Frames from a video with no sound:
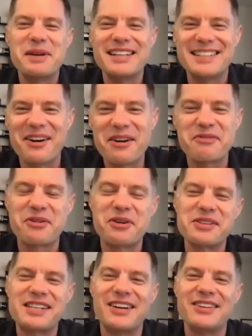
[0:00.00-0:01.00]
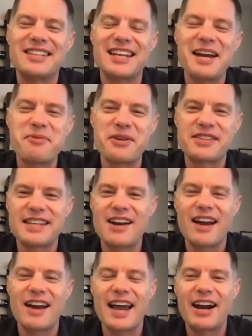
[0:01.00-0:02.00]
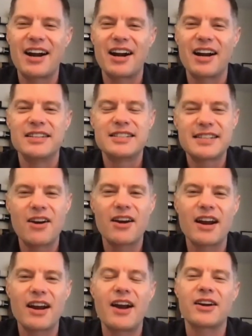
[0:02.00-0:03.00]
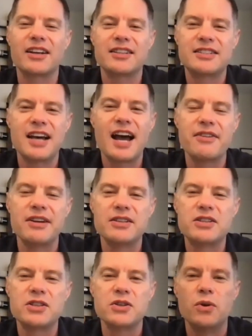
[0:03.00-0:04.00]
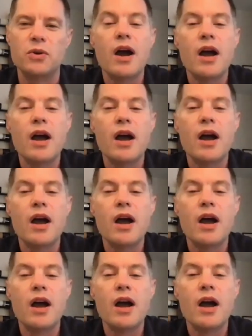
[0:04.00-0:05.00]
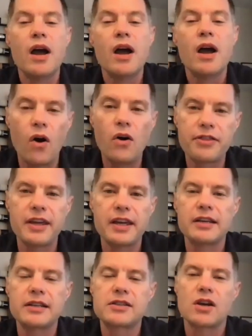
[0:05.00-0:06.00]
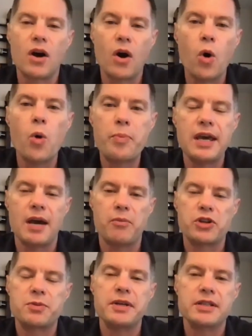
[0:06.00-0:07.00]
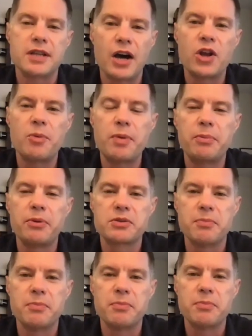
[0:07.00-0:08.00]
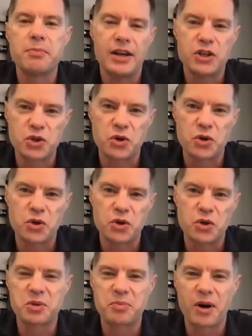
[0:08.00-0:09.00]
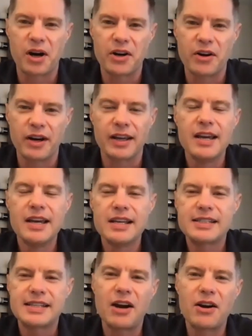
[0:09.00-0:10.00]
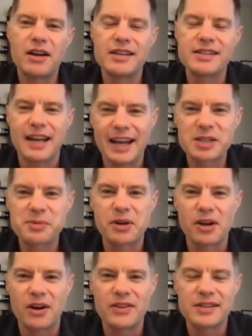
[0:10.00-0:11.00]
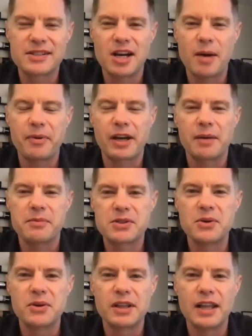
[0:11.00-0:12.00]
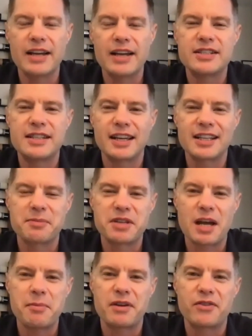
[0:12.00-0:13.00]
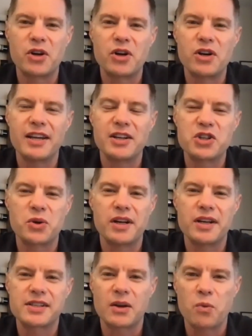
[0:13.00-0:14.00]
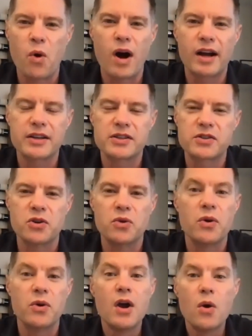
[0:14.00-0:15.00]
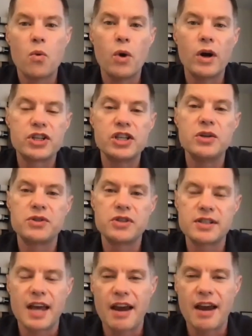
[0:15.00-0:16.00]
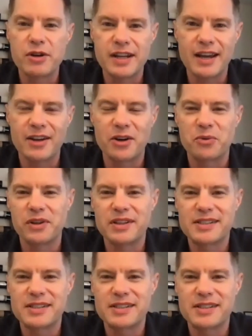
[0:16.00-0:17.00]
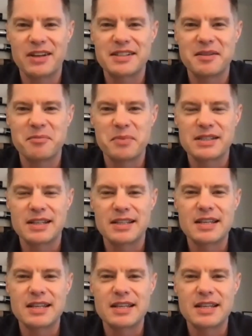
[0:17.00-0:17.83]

Darren Voros here. Today I'm with Sarah Eder, and Sarah and I are going to dive into talking about all things OPM, which means other people's money and joint venture partnering. Sarah is an expert on this topic, and I'm so glad she's taken some time out of her day to join us and walk us through what she uses every day in her real estate investing business.